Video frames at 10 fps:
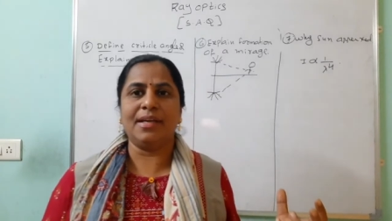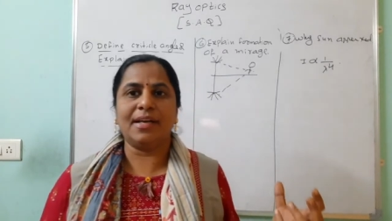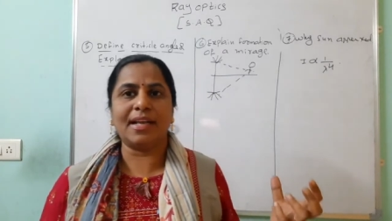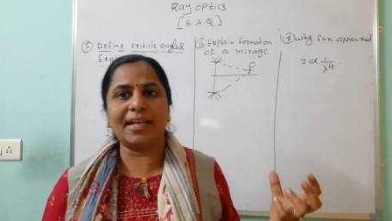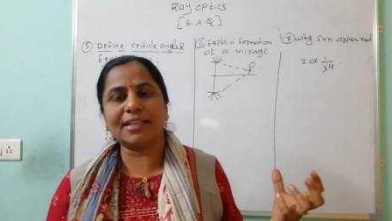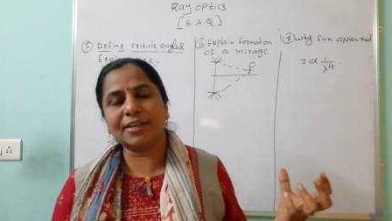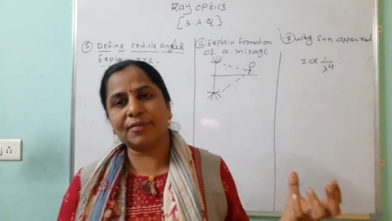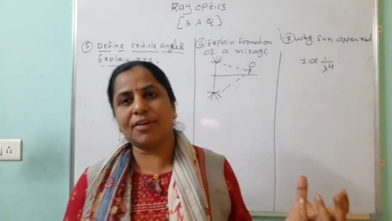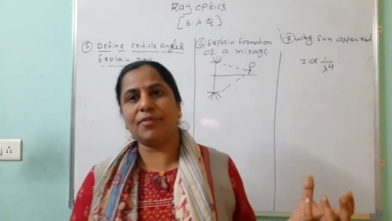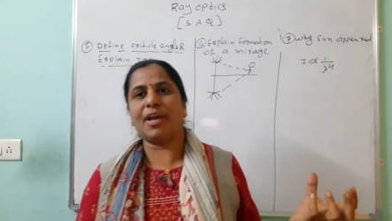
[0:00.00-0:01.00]
Like that,
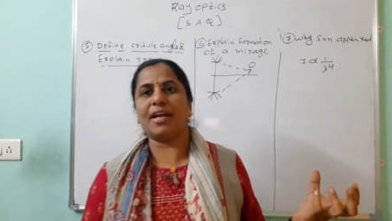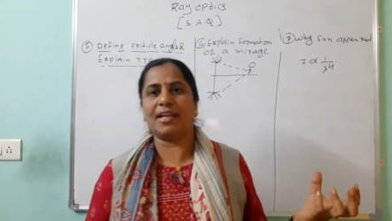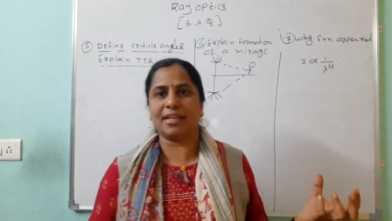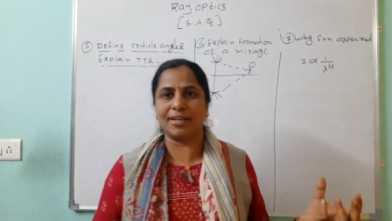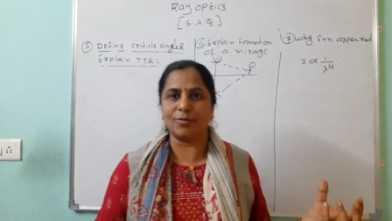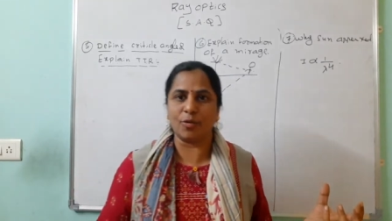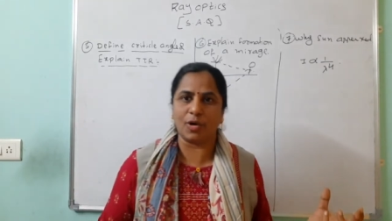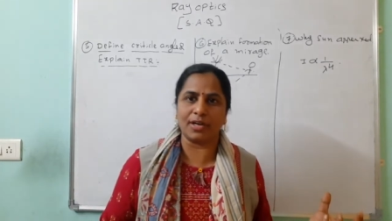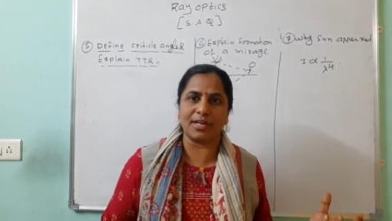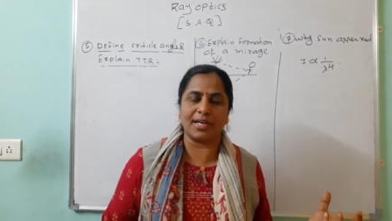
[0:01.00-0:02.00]
when we are taking
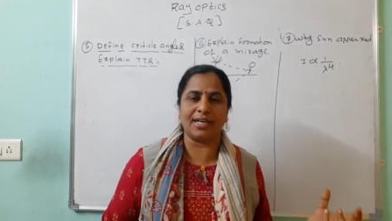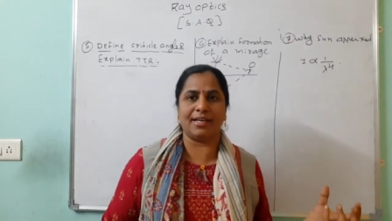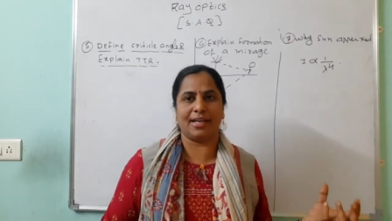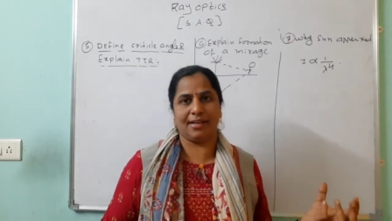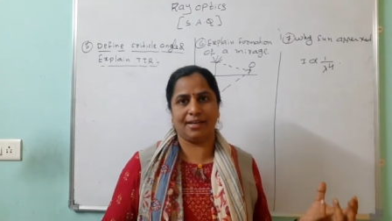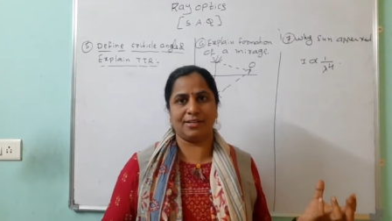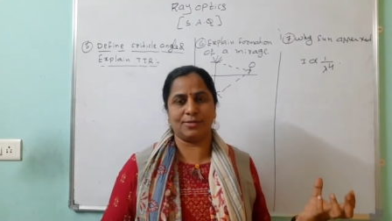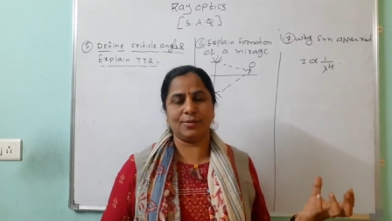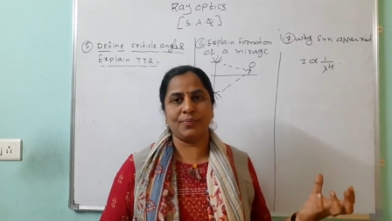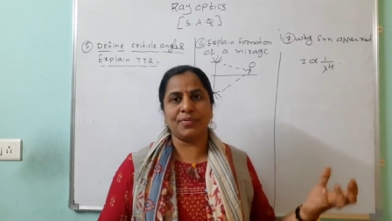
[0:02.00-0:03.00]
water and air
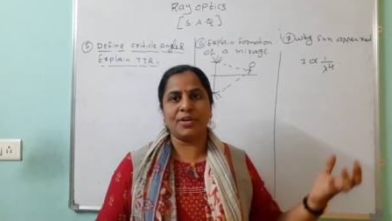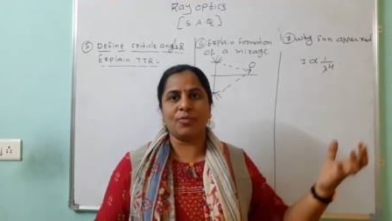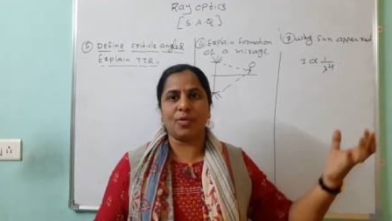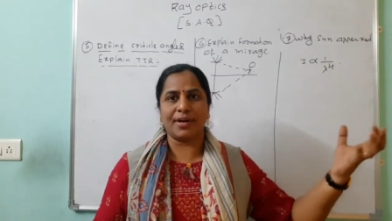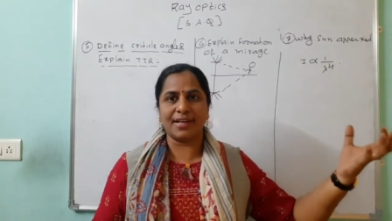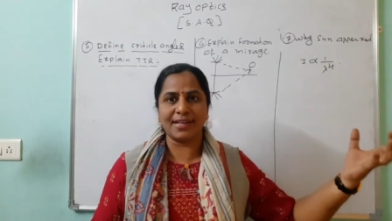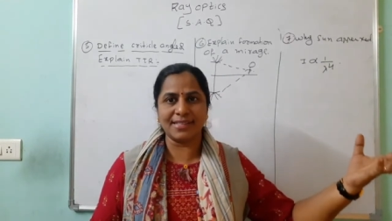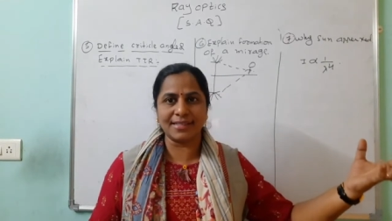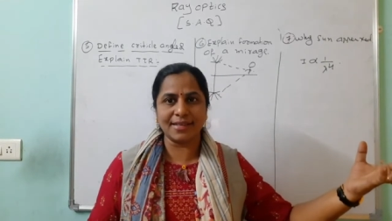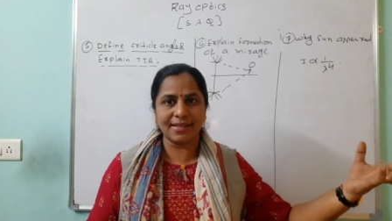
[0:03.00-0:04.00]
also, water
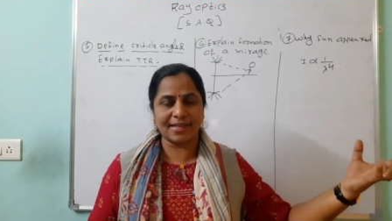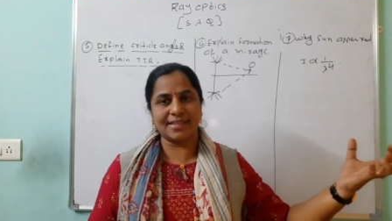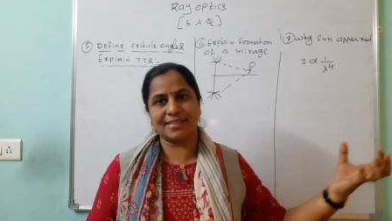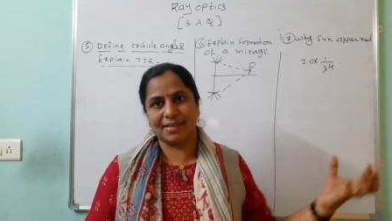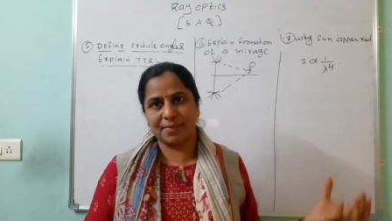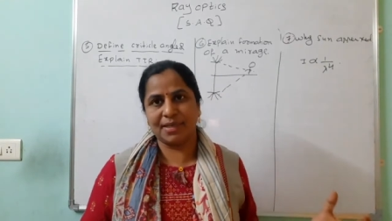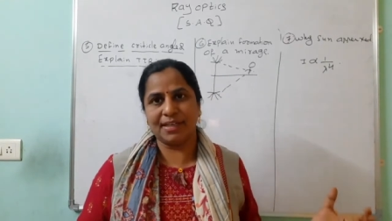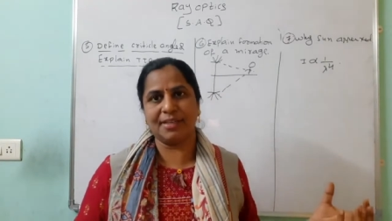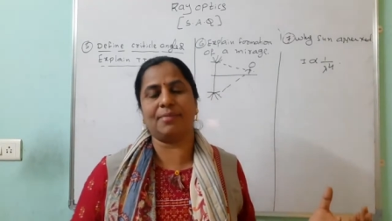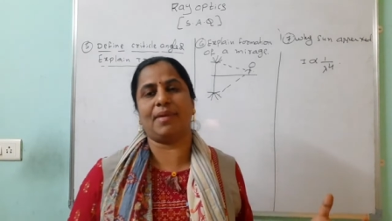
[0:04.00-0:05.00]
is the denser
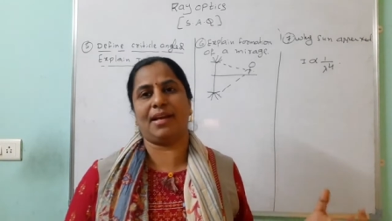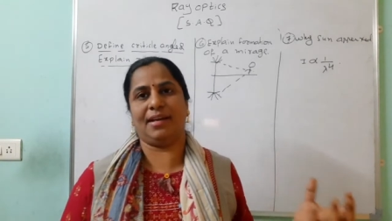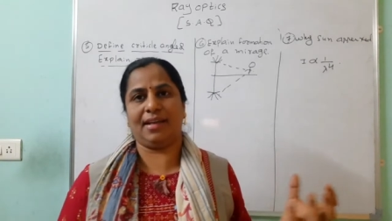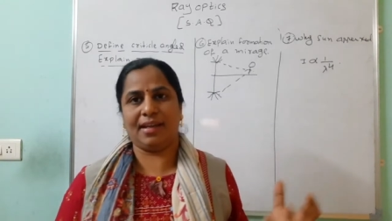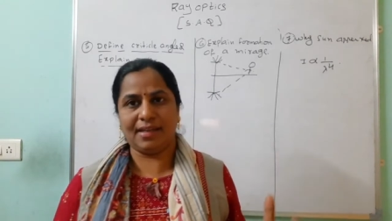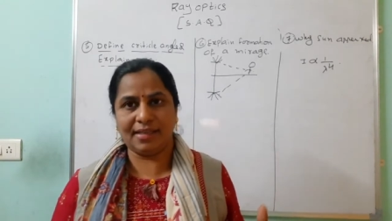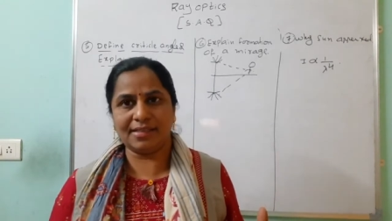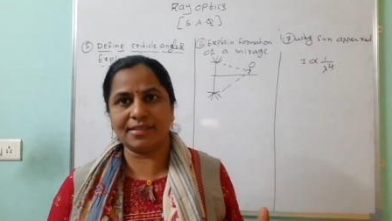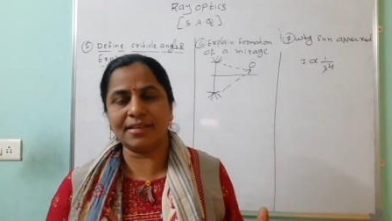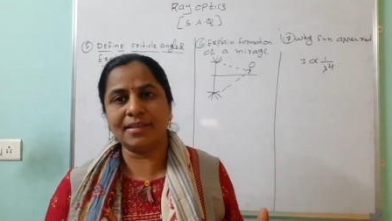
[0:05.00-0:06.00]
medium and air is
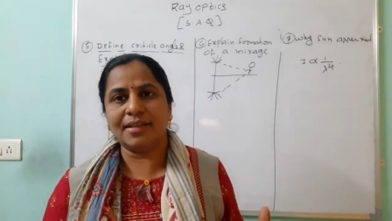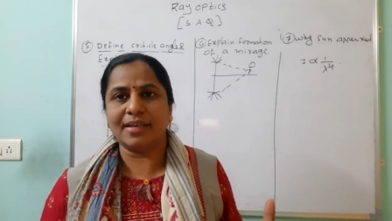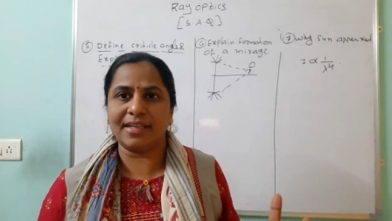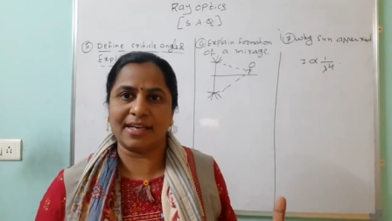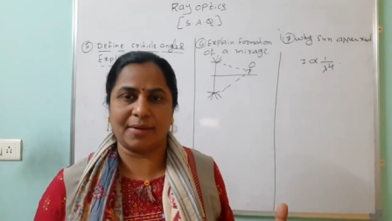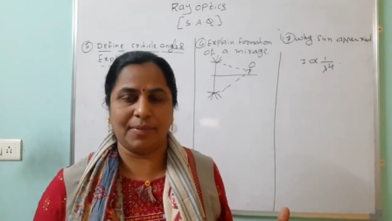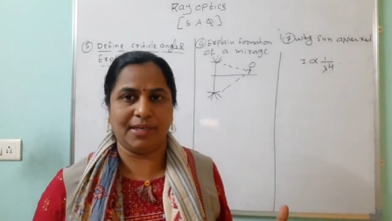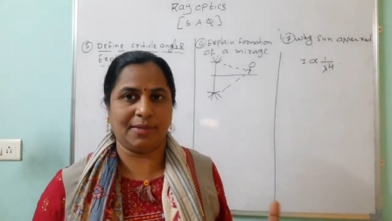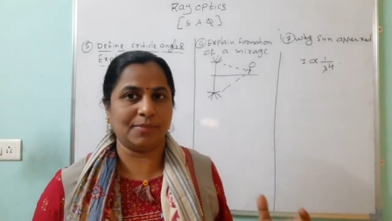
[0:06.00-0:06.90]
the rarer medium.